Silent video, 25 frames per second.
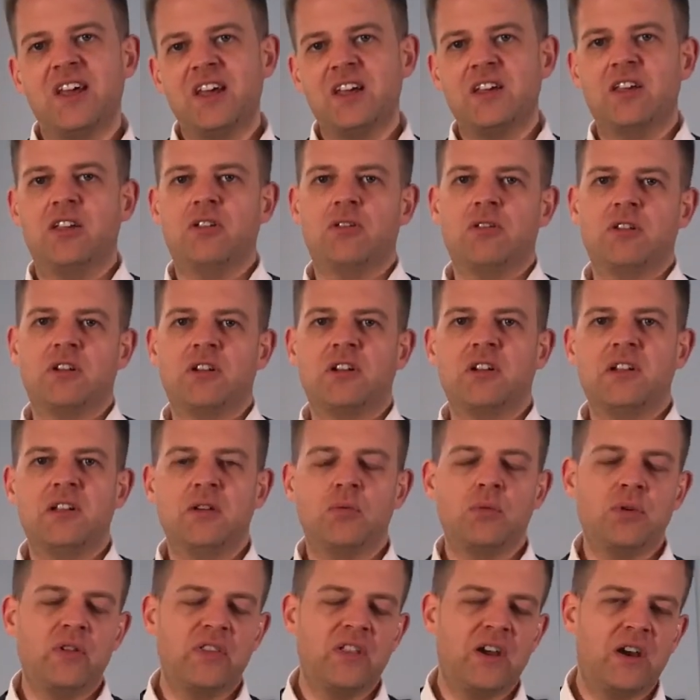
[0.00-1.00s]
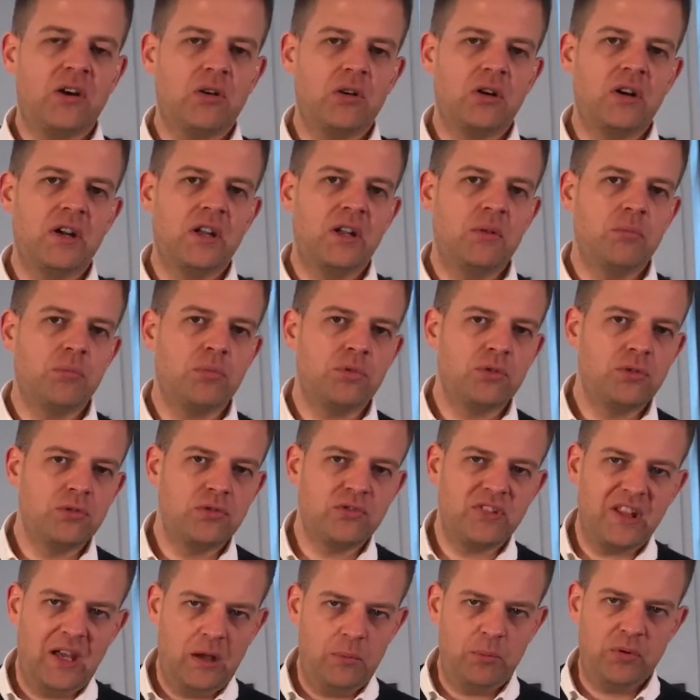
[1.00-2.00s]
accurately with our
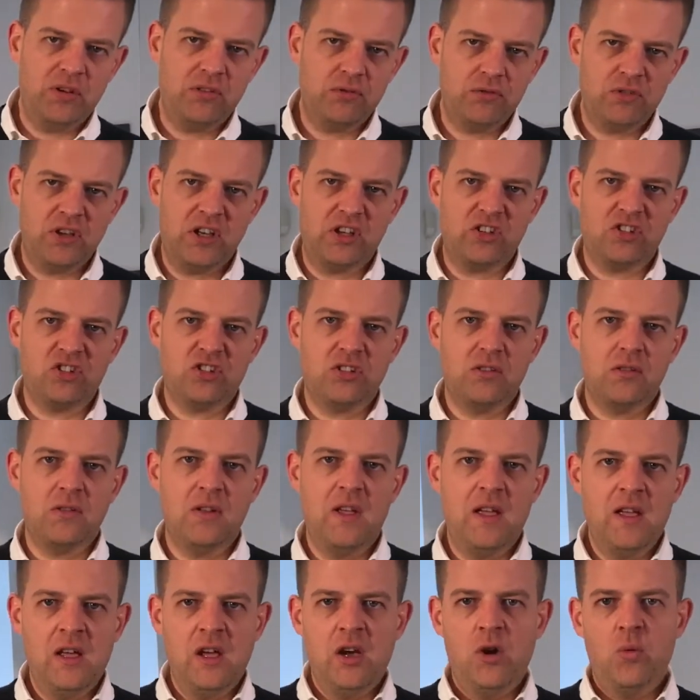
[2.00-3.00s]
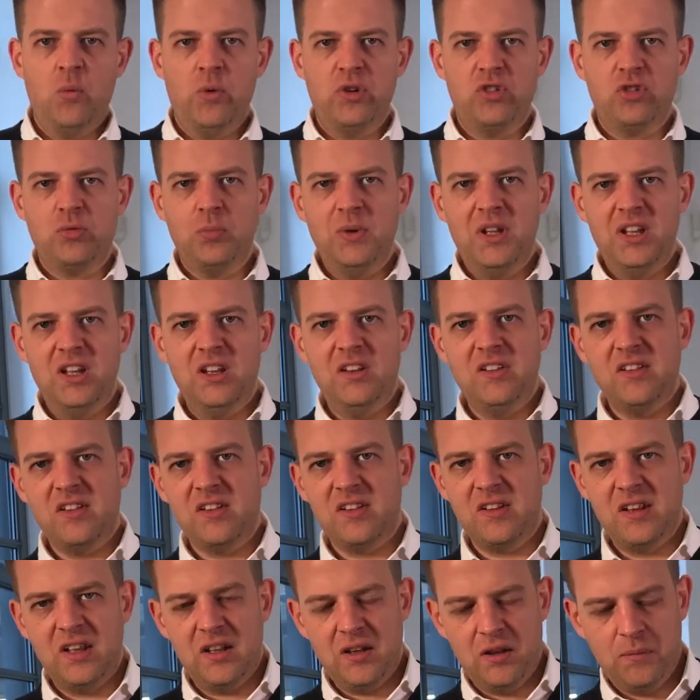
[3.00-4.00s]
improved damping function, which means
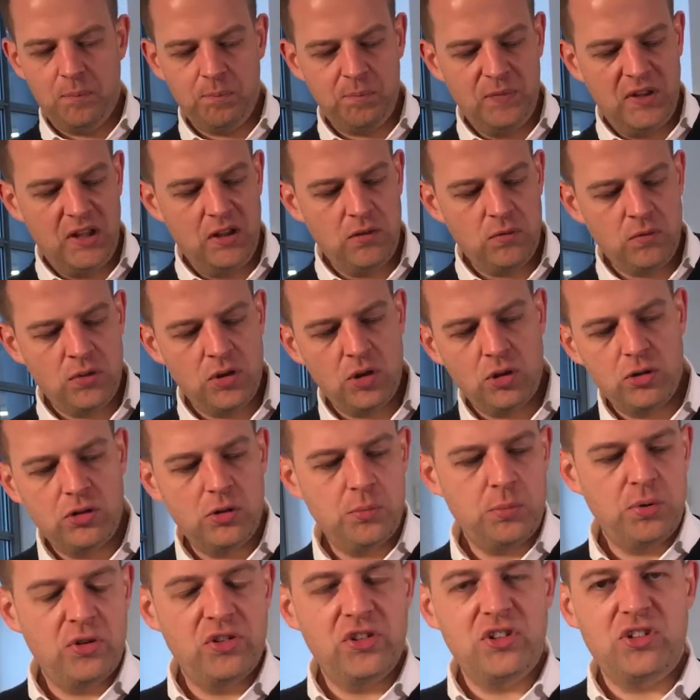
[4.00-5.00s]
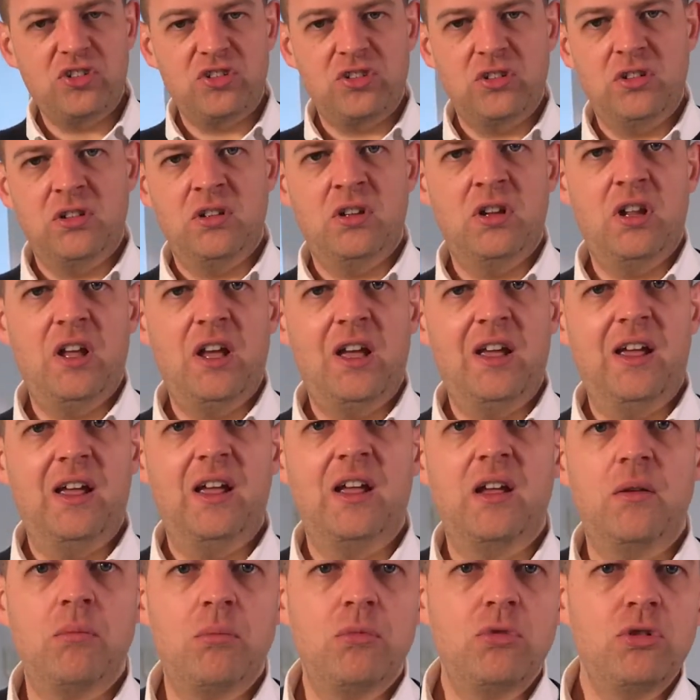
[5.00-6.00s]
that even though you position
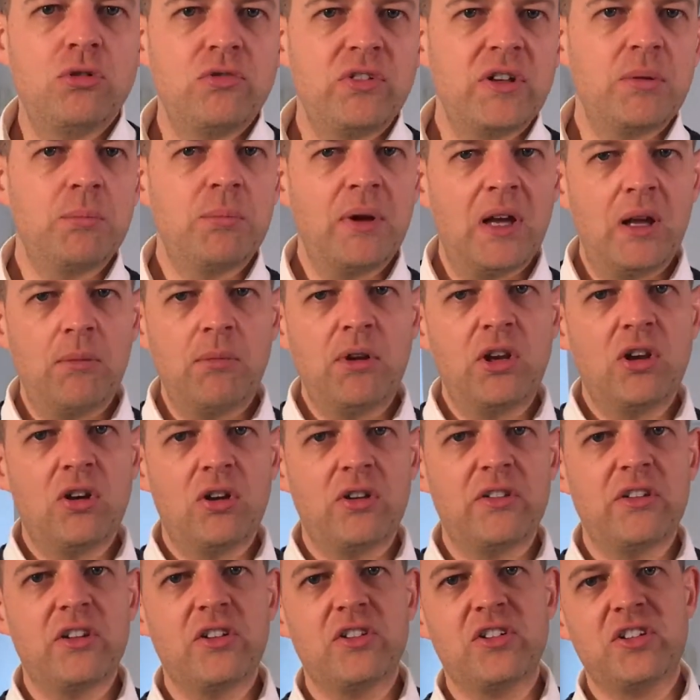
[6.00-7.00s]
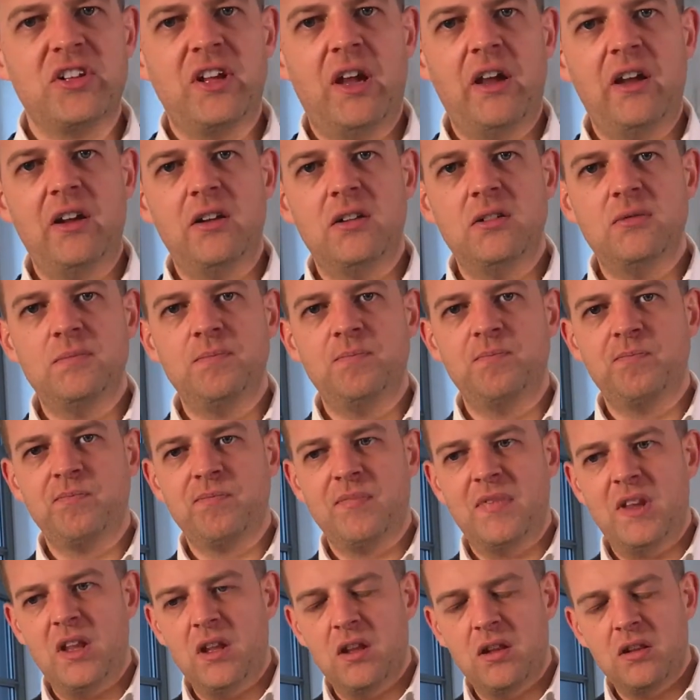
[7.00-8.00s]
a moving baby on this scale,
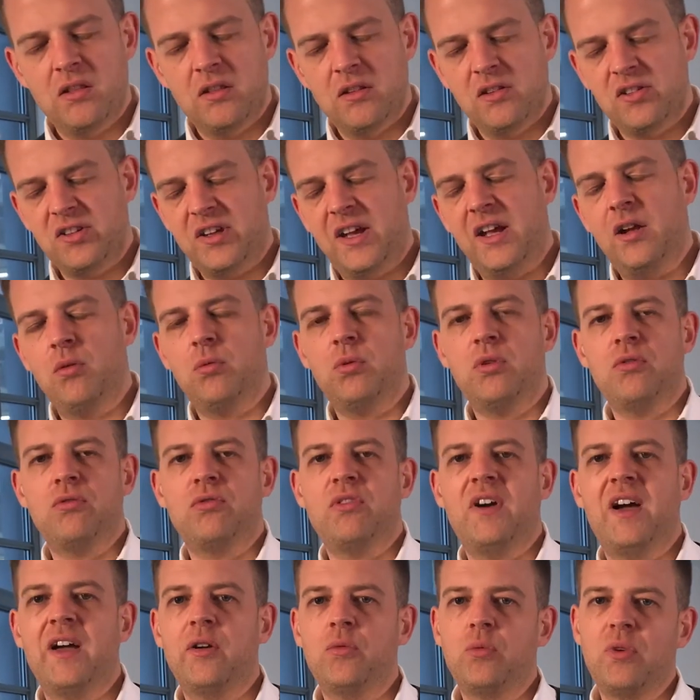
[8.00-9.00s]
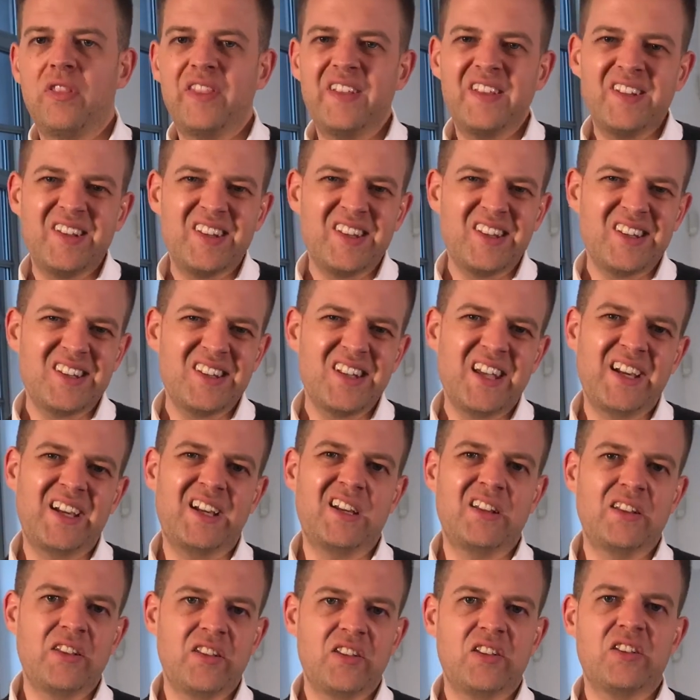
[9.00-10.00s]
the scale will find within
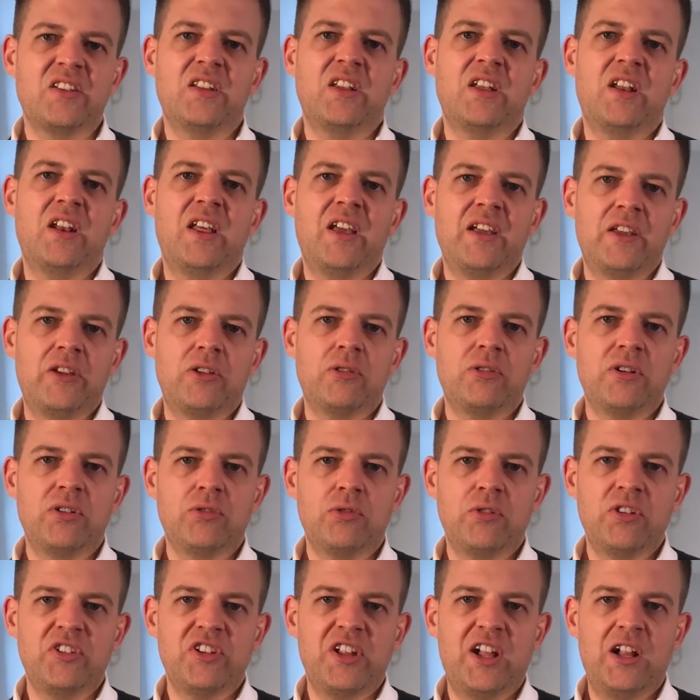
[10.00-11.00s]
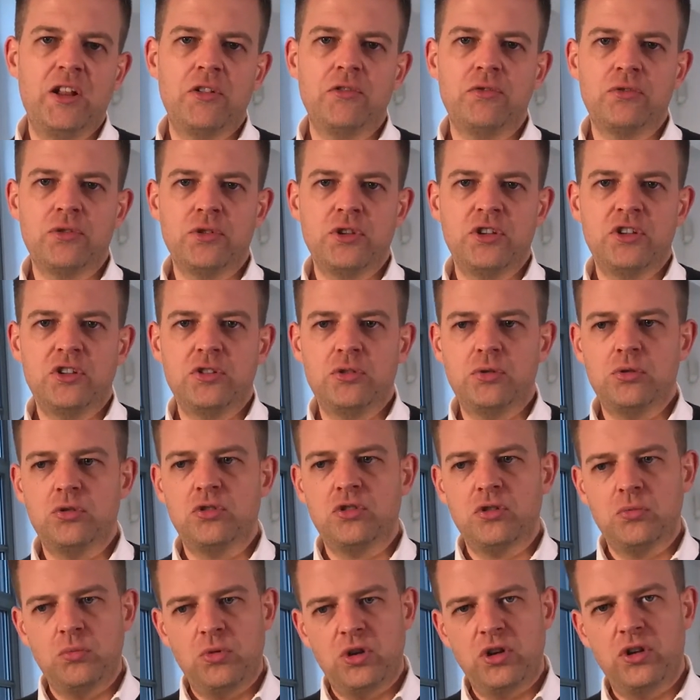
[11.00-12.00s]
seconds an accurate result for you
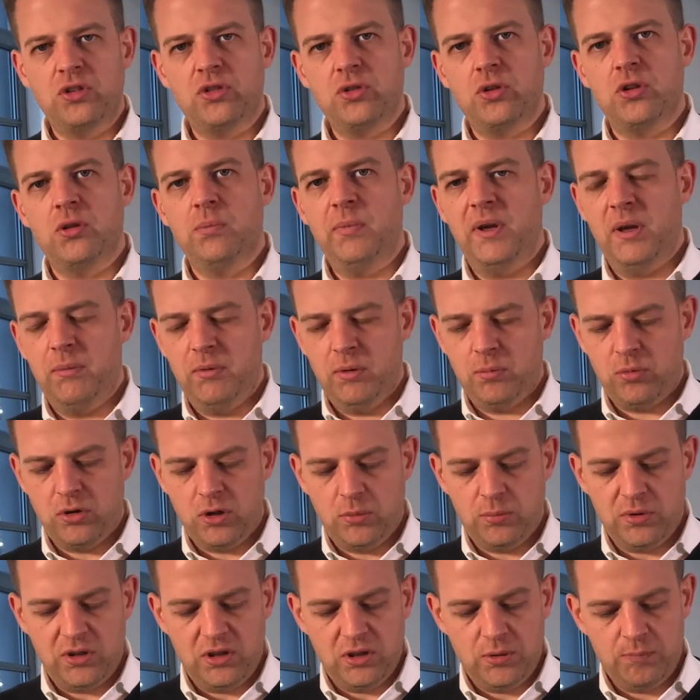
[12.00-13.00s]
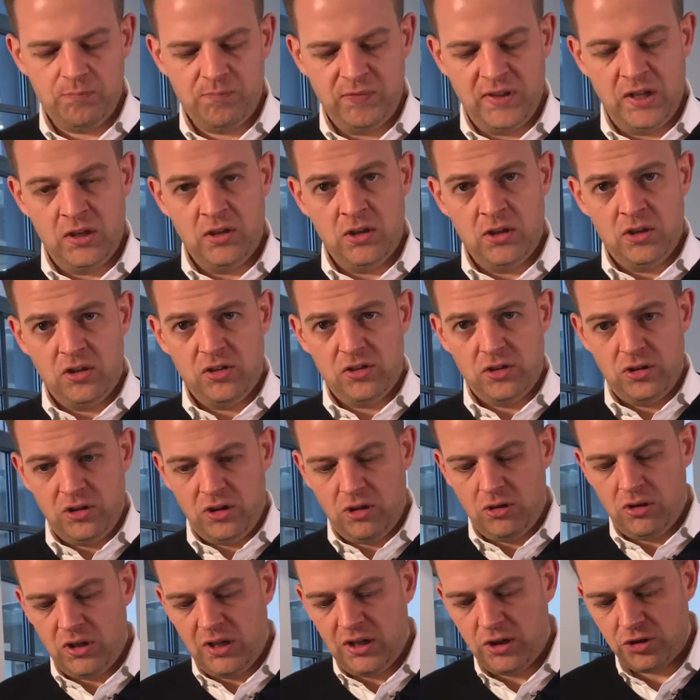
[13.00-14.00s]
to monitor the baby properly. So
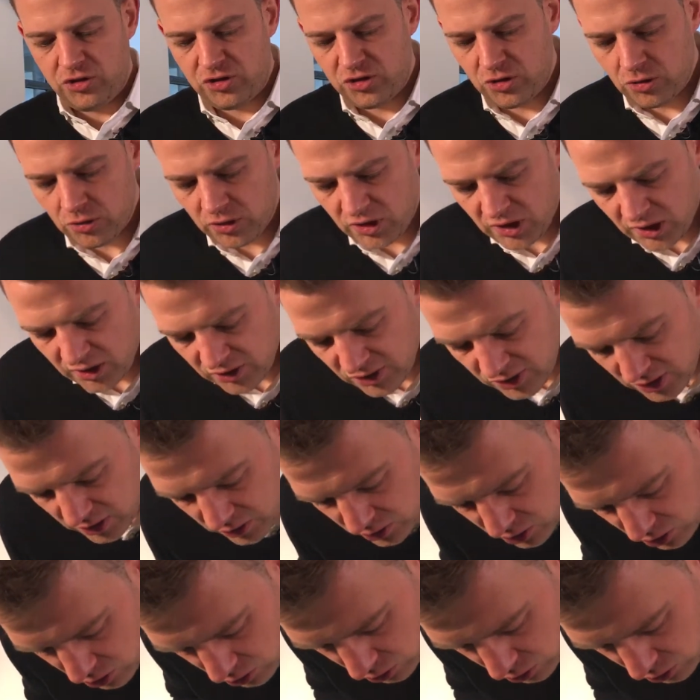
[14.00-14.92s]
now I'll showcase it to